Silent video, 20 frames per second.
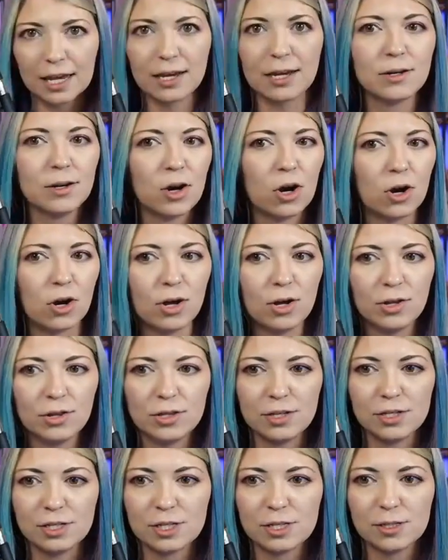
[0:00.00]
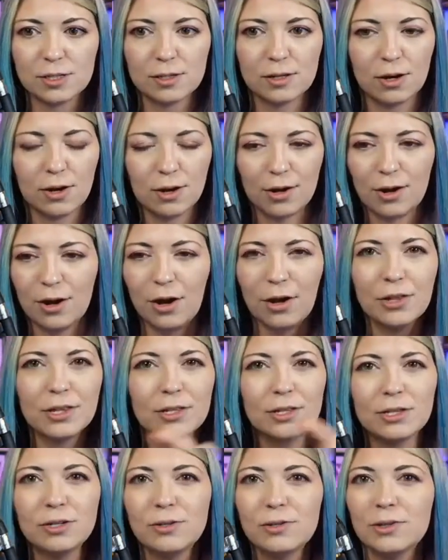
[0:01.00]
take in all the all
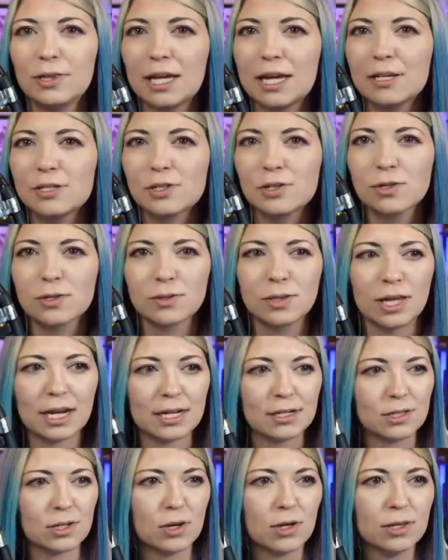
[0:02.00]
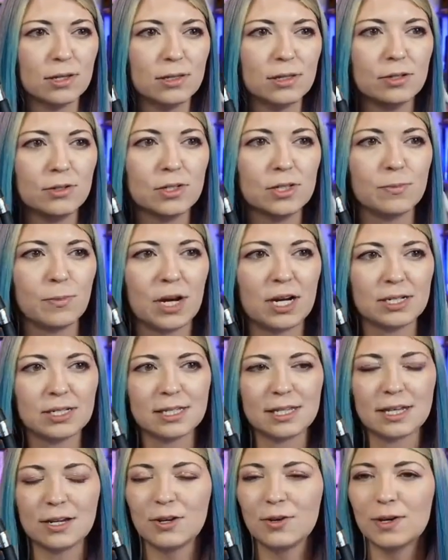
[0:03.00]
the little laser lights all the little
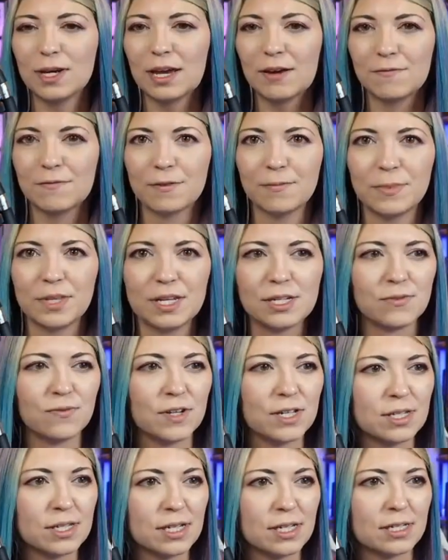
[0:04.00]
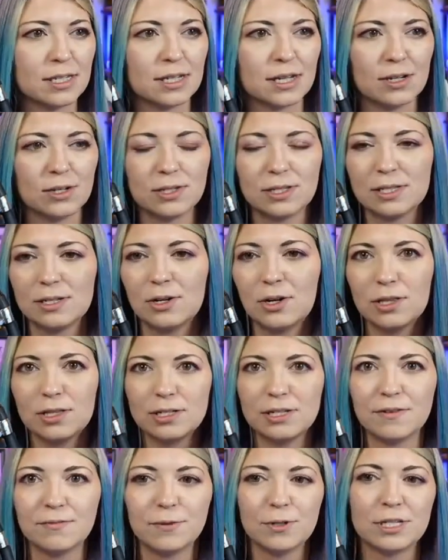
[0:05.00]
spots that you get from these VCSELs and all
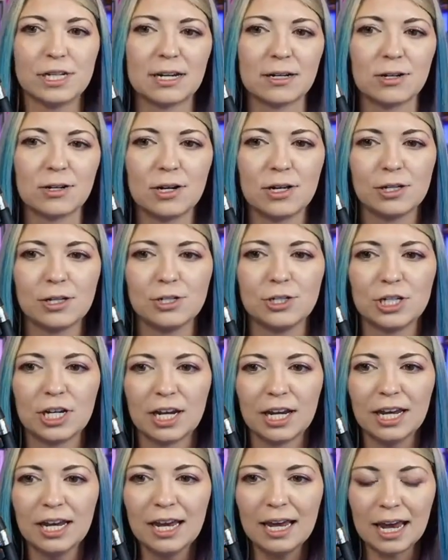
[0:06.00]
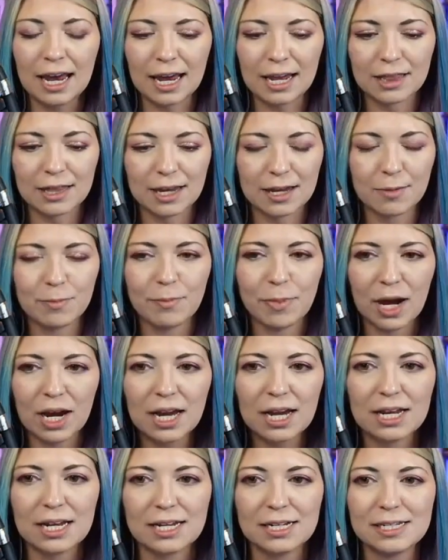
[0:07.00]
the different technology they
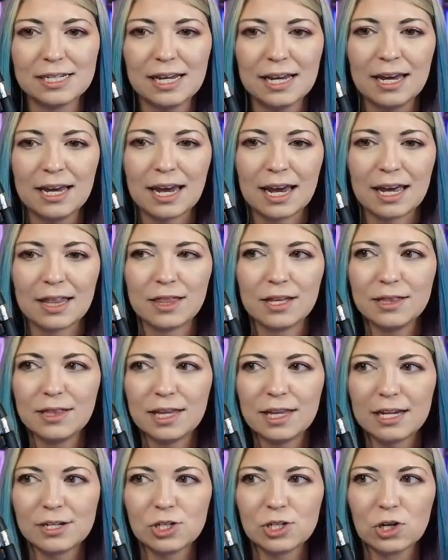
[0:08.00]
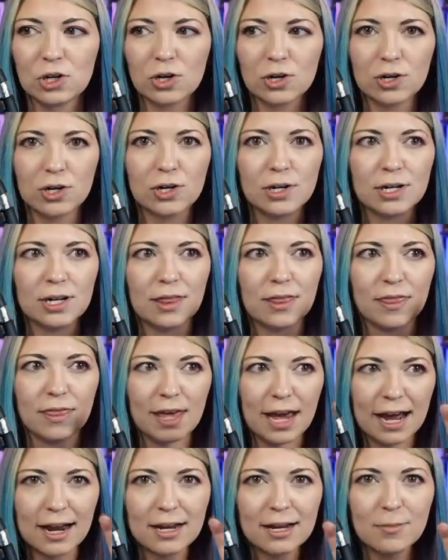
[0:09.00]
combine it and then they turn
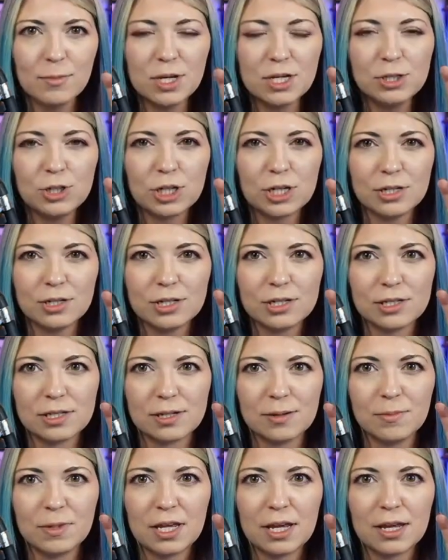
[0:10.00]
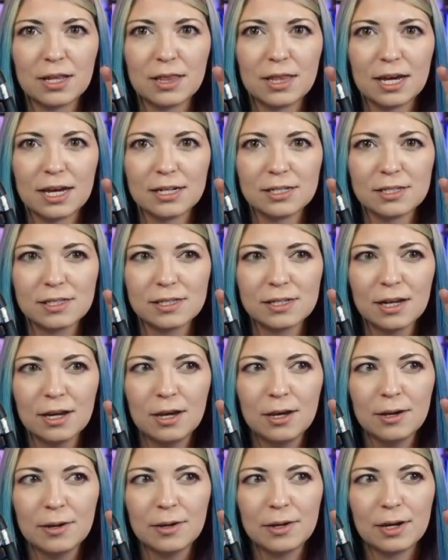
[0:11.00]
that image into something that's
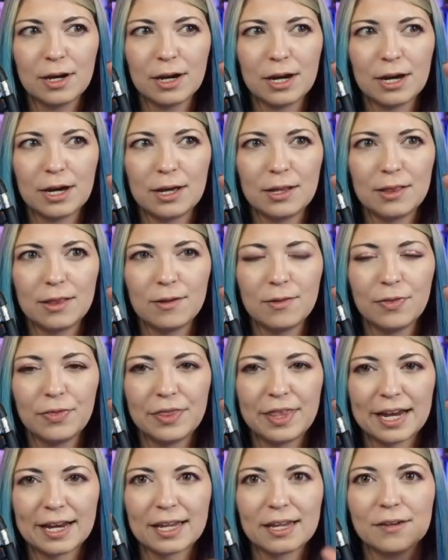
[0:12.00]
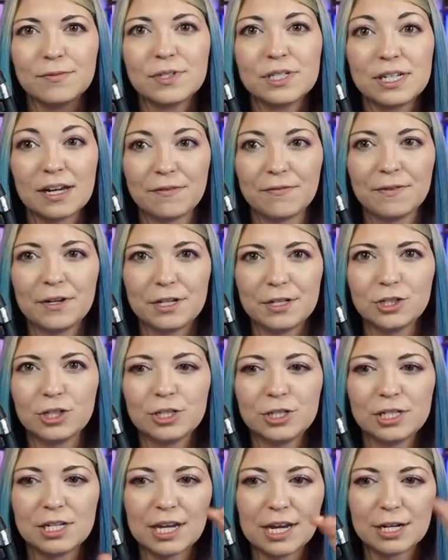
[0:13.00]
uh, that gives
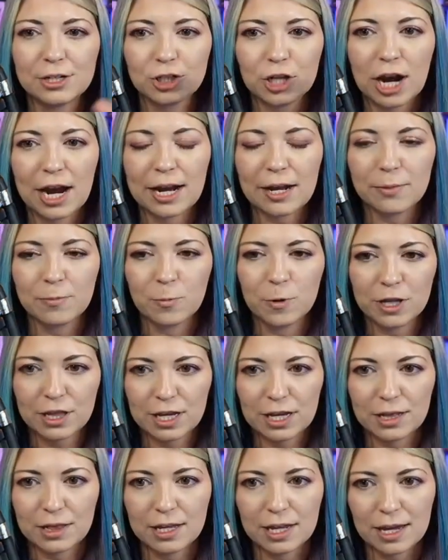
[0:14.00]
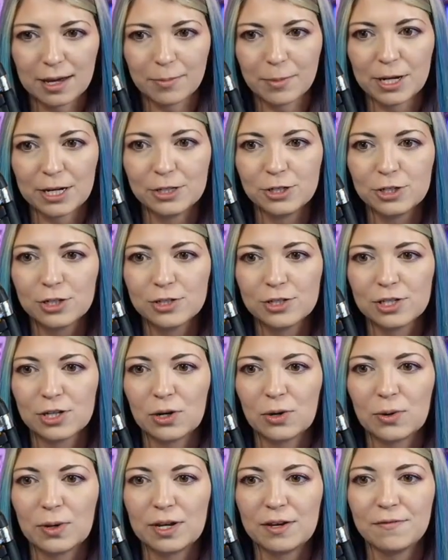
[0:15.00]
definition to each item within the image
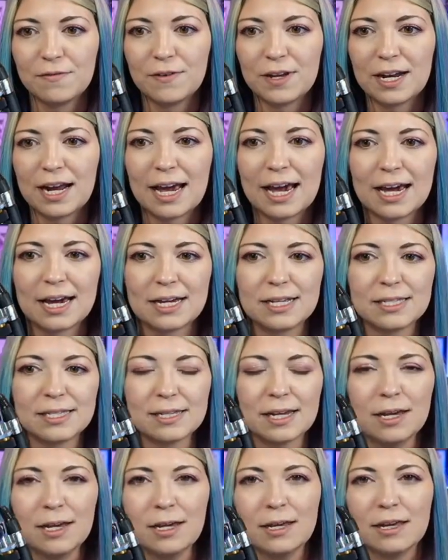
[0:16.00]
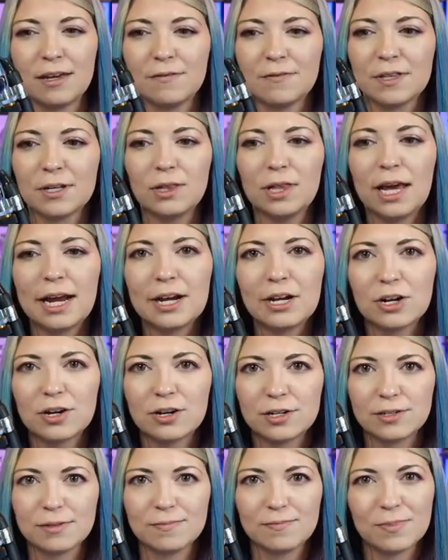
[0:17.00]
so if it has if the
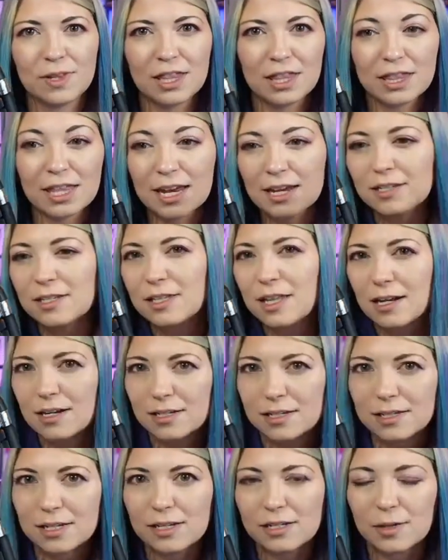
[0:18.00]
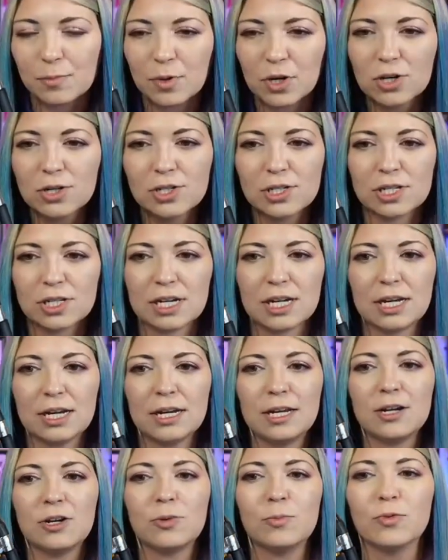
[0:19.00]
lidar thinks that it sees a
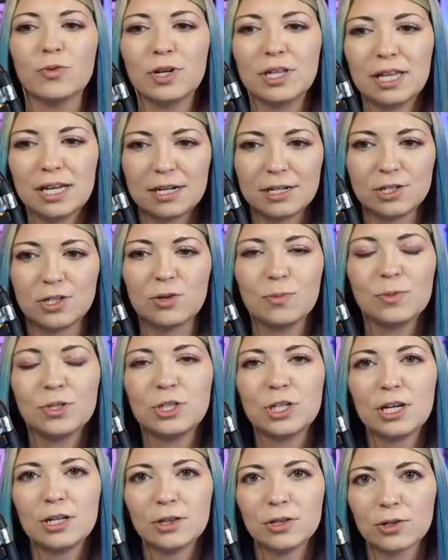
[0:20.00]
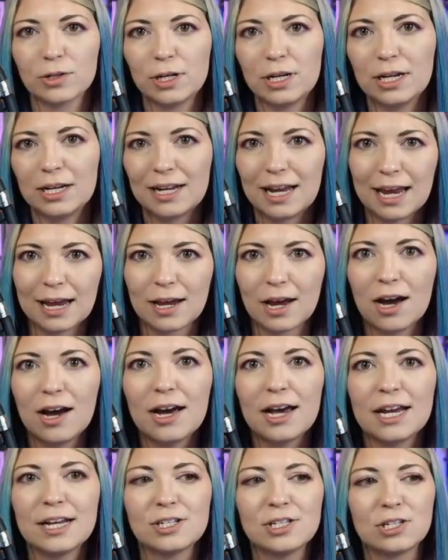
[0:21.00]
person, it'll bring that into machine learning and
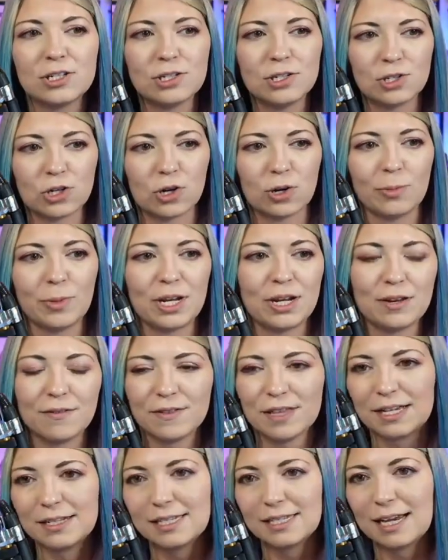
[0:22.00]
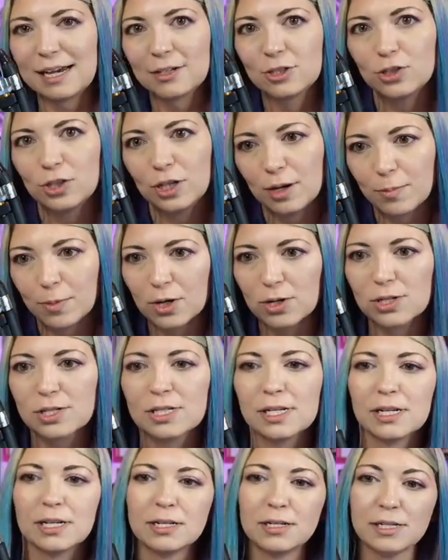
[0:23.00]
AI to determine if that's actually a
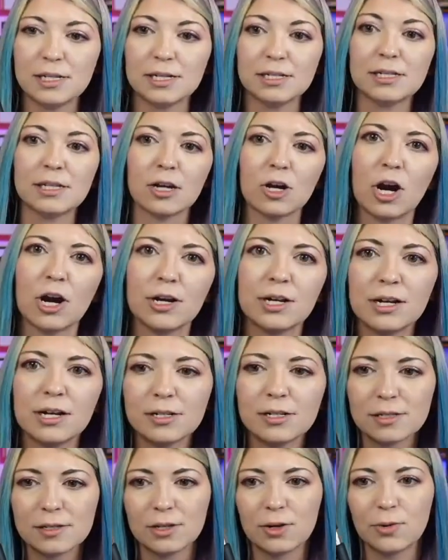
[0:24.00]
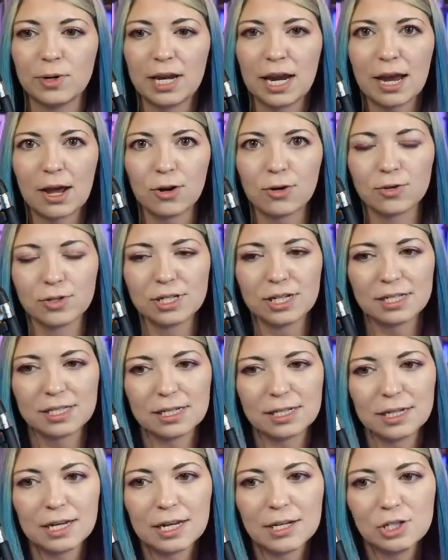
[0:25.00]
person and does the card need to slow down or
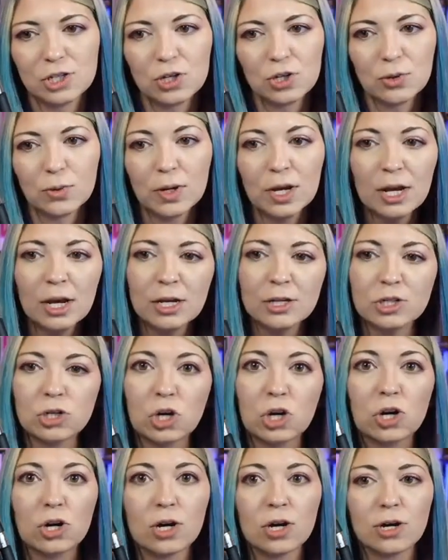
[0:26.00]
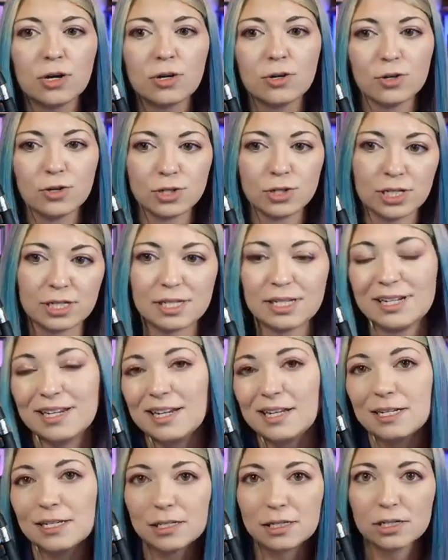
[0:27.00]
does it need to turn or does it
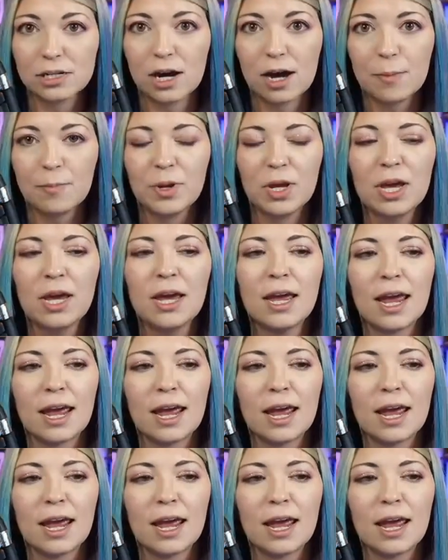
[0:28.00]
need to stop.